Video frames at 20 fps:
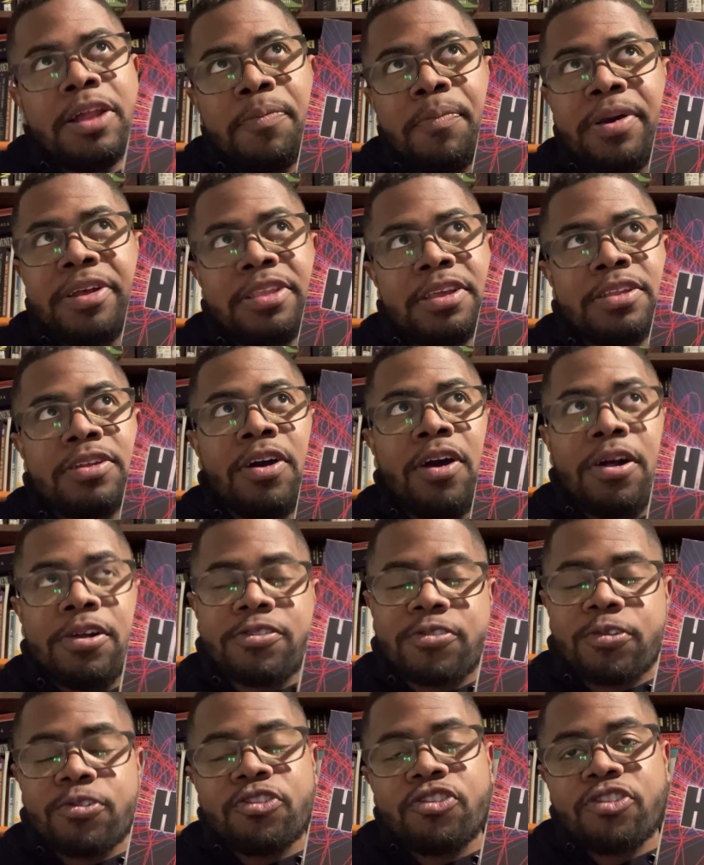but it
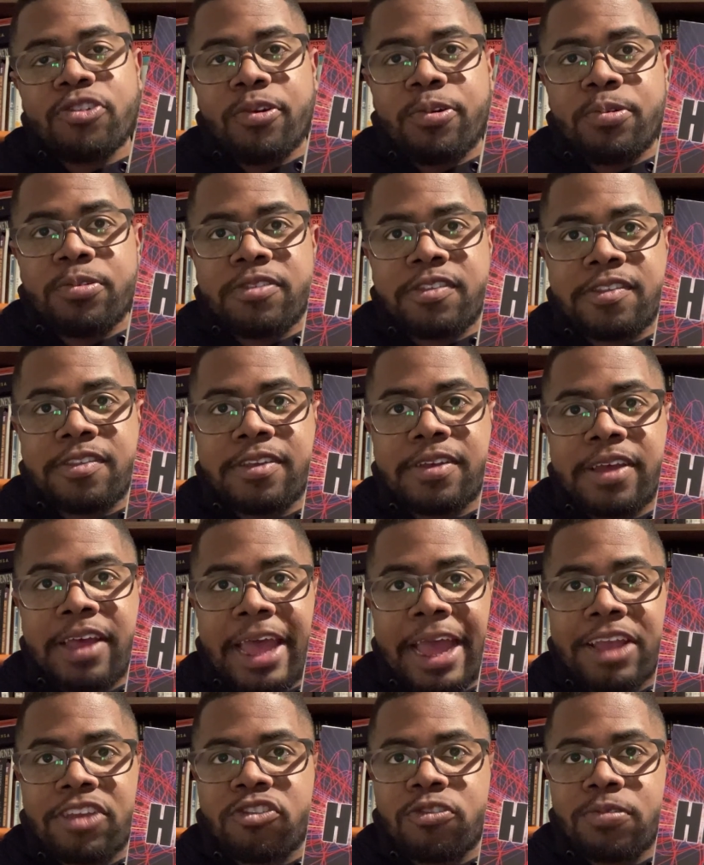also shows the
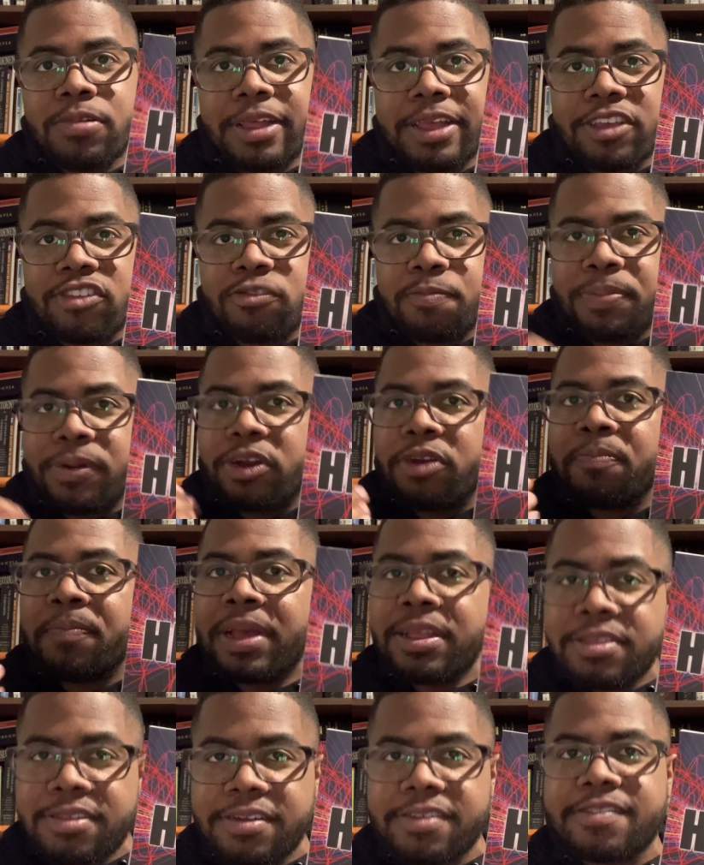actual
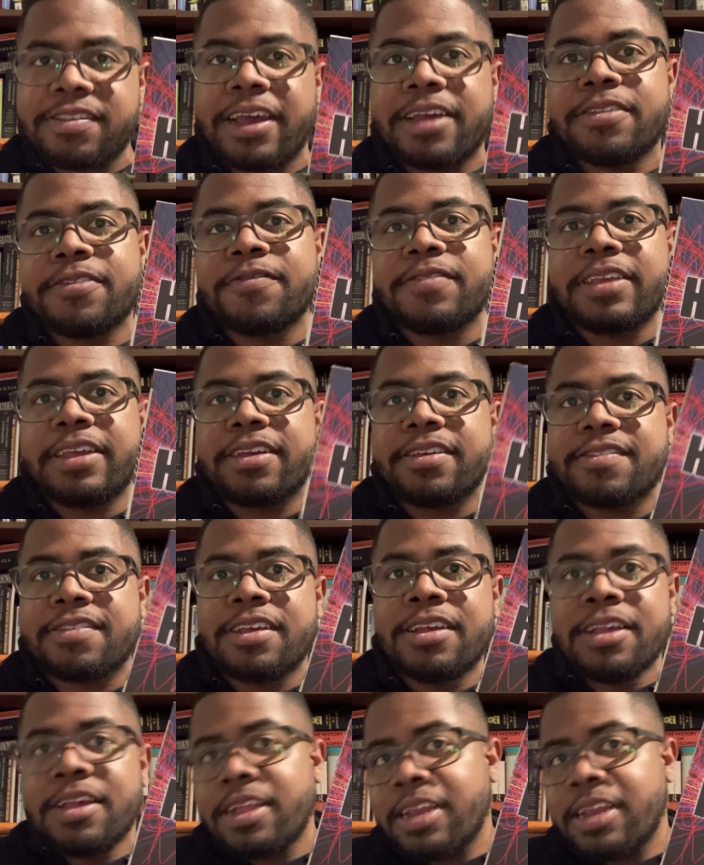experimental side of things.